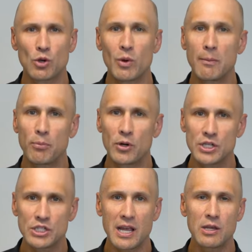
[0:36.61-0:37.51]
So we
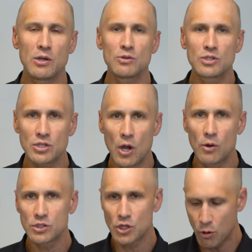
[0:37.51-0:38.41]
appreciate you
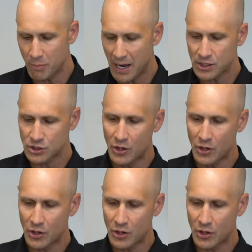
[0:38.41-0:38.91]
so, so much.